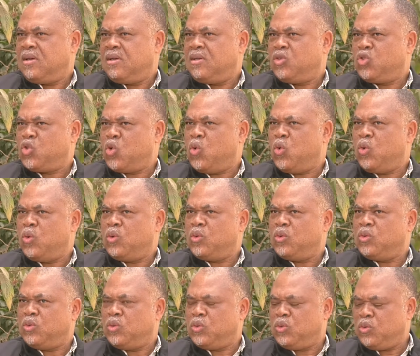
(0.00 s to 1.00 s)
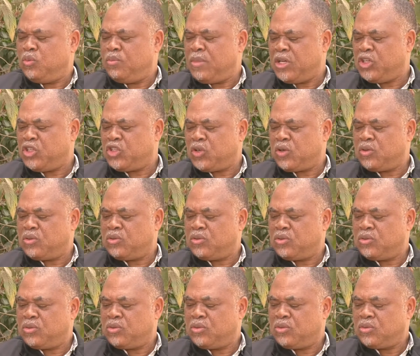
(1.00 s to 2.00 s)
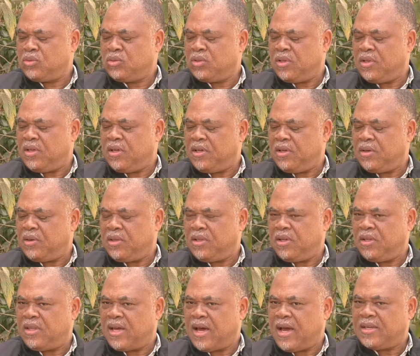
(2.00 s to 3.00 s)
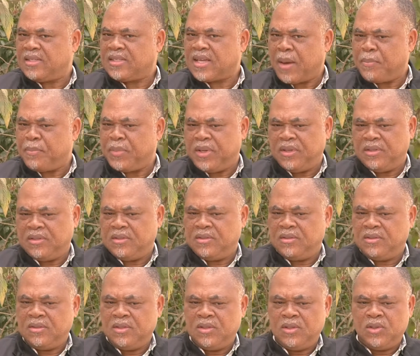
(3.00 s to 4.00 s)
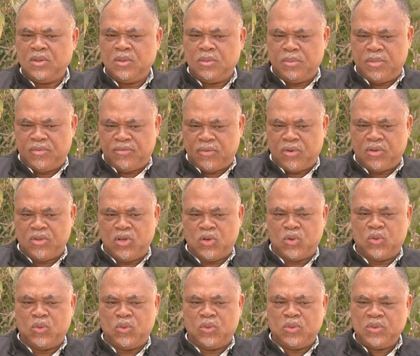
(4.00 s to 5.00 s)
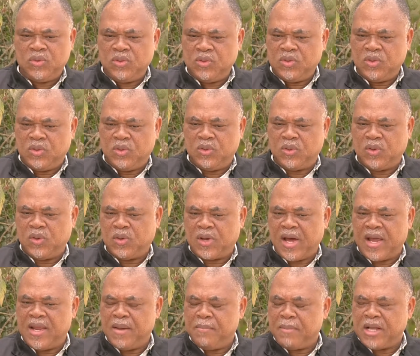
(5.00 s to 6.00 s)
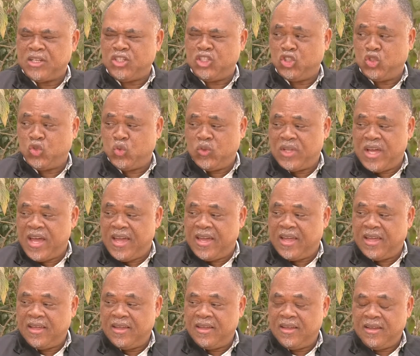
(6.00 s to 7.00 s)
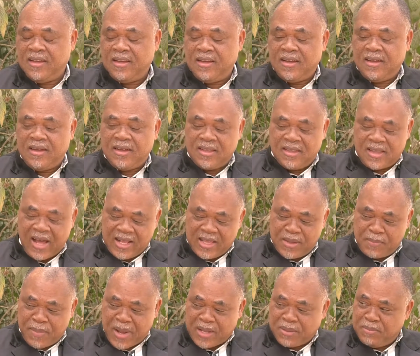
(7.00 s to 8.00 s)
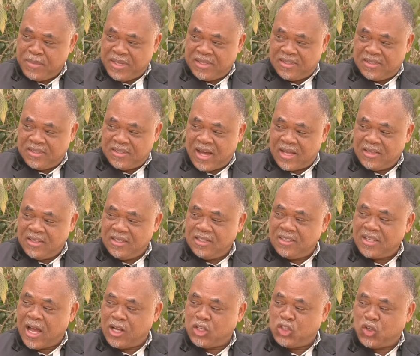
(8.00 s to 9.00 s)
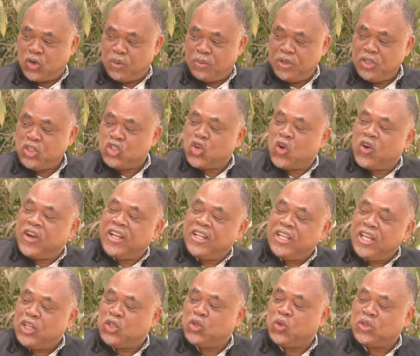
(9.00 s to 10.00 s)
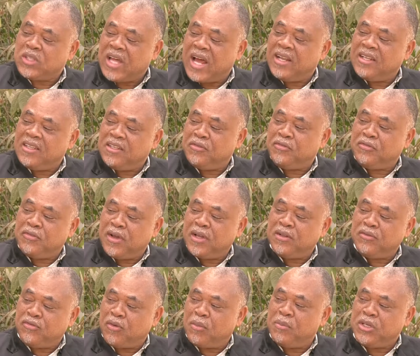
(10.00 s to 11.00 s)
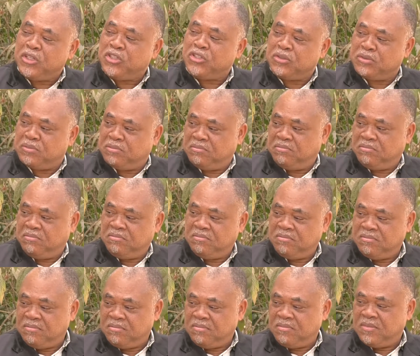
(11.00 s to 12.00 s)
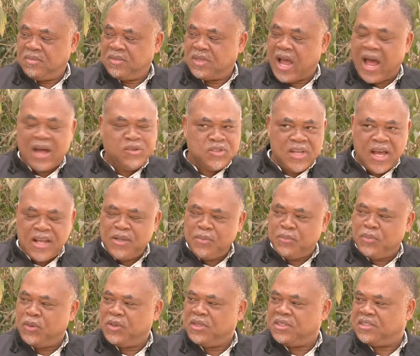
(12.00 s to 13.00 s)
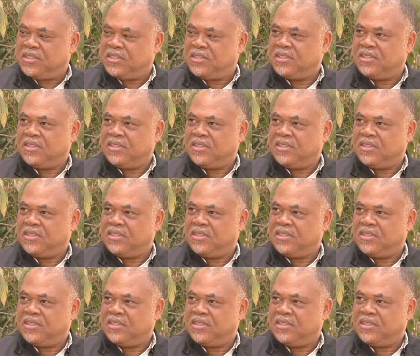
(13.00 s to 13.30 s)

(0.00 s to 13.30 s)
So you mentioned their escapade before the coup. You can imagine today, that department that did that job is already a totally different formation outside the police.